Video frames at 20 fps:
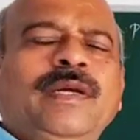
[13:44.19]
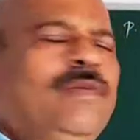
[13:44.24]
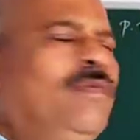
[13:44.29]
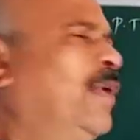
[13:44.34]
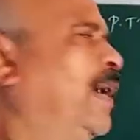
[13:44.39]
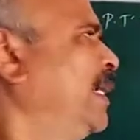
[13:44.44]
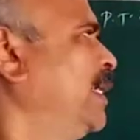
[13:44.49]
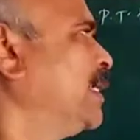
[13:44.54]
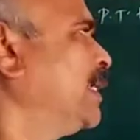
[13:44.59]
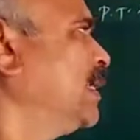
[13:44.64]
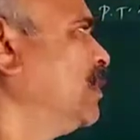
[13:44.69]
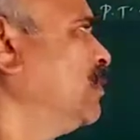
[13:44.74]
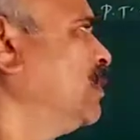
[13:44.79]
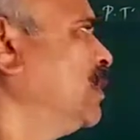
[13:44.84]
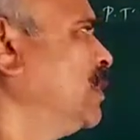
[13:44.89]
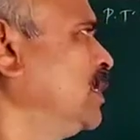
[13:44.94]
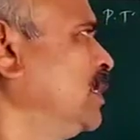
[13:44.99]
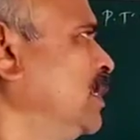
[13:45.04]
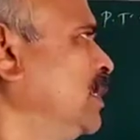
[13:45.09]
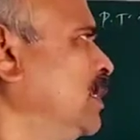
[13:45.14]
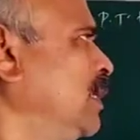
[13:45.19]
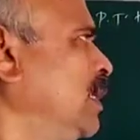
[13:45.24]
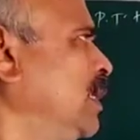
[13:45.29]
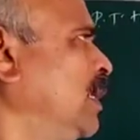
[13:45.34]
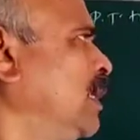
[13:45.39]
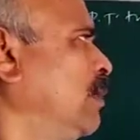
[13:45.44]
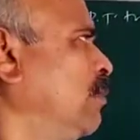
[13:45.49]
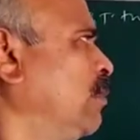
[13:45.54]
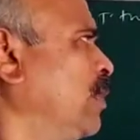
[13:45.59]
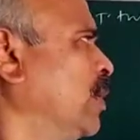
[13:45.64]
Why it
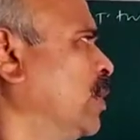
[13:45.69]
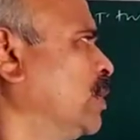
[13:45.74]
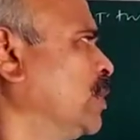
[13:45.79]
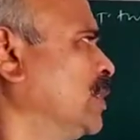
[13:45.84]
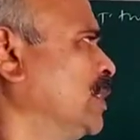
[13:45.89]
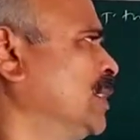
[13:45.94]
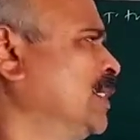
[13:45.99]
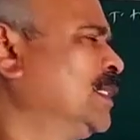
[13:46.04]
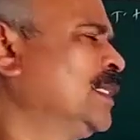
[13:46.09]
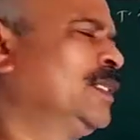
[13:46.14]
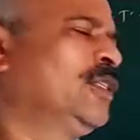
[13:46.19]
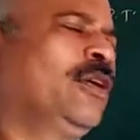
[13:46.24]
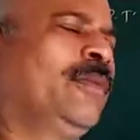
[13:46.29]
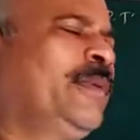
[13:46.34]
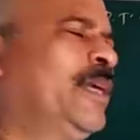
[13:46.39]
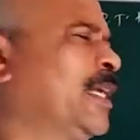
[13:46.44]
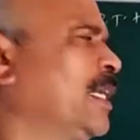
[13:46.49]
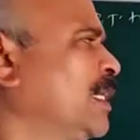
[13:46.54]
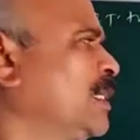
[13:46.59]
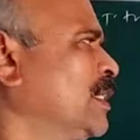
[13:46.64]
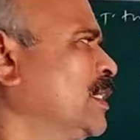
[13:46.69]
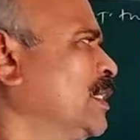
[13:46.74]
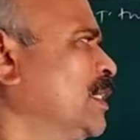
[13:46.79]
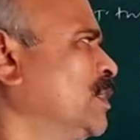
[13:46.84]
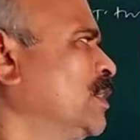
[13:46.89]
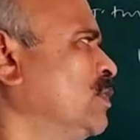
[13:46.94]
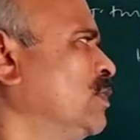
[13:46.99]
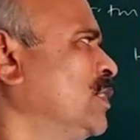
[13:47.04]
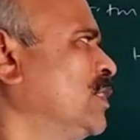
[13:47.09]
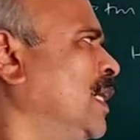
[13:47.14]
convergent? Because it is a geometric
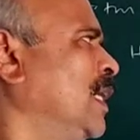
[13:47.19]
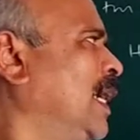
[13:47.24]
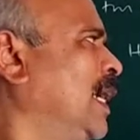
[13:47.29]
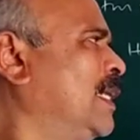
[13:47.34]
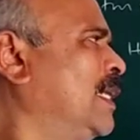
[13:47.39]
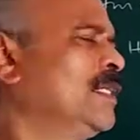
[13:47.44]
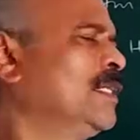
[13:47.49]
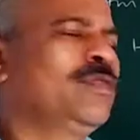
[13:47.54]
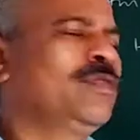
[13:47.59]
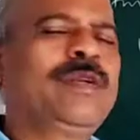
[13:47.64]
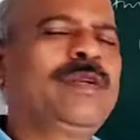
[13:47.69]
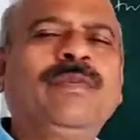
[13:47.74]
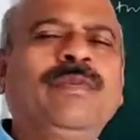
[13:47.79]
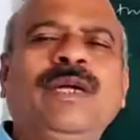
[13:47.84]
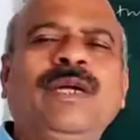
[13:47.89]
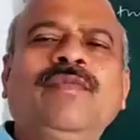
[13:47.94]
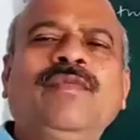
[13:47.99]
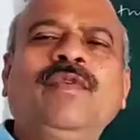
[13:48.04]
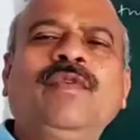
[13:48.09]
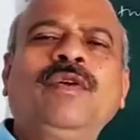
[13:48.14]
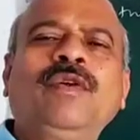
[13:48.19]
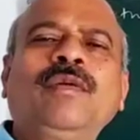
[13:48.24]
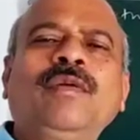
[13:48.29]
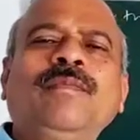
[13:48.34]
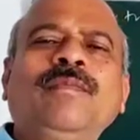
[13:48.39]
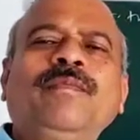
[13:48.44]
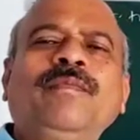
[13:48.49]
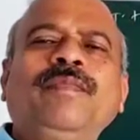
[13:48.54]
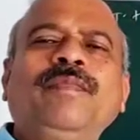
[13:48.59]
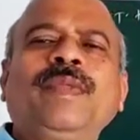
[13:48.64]
series which R is 1 by
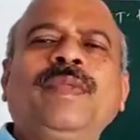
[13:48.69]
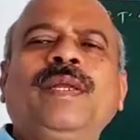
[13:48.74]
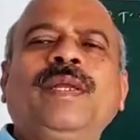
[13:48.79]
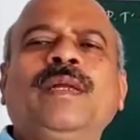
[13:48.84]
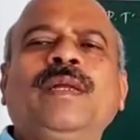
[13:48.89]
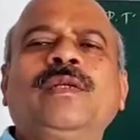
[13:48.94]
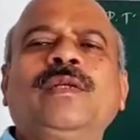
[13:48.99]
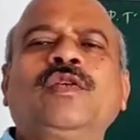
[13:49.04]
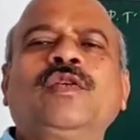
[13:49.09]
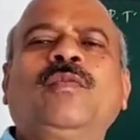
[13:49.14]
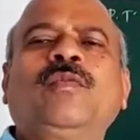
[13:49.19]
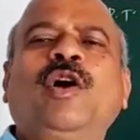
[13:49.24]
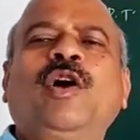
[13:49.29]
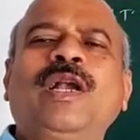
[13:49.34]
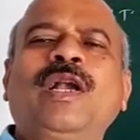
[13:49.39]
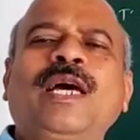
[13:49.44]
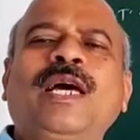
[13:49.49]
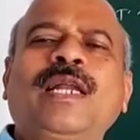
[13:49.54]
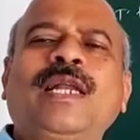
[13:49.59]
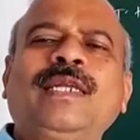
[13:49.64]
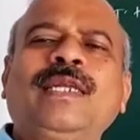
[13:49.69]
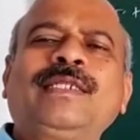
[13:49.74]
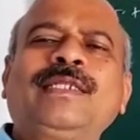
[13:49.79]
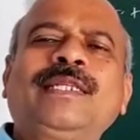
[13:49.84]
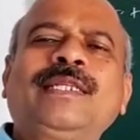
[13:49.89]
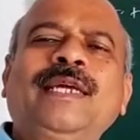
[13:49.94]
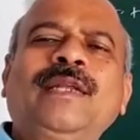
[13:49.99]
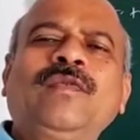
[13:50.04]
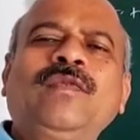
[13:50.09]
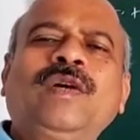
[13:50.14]
4. So mod R less
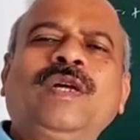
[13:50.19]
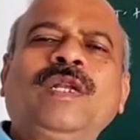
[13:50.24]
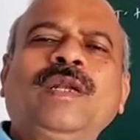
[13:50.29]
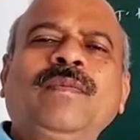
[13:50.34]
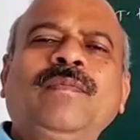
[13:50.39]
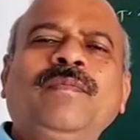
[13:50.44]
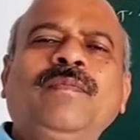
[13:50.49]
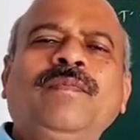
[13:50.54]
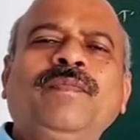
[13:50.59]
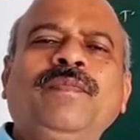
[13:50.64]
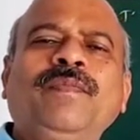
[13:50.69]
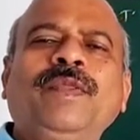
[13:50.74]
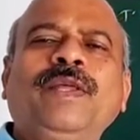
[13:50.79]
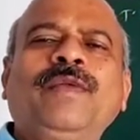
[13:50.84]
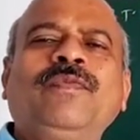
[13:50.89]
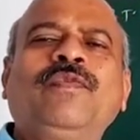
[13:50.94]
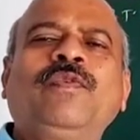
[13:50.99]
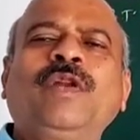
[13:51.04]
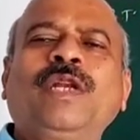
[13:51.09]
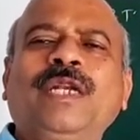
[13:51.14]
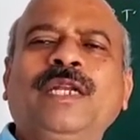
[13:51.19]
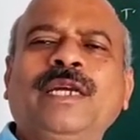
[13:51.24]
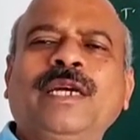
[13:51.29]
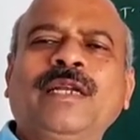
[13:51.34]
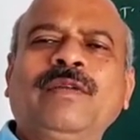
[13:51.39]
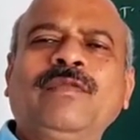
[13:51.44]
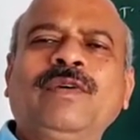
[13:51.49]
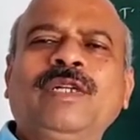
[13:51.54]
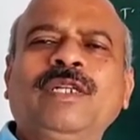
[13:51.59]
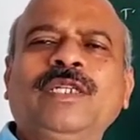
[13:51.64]
than 1, therefore it
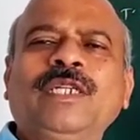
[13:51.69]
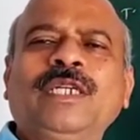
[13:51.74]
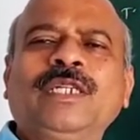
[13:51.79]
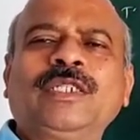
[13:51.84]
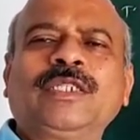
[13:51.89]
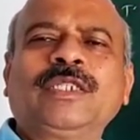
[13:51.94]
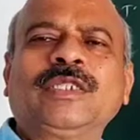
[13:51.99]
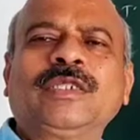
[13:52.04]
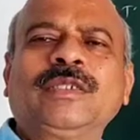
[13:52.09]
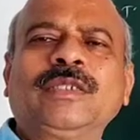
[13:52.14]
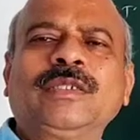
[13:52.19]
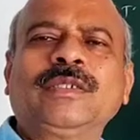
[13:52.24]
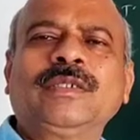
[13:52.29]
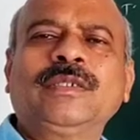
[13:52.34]
converges.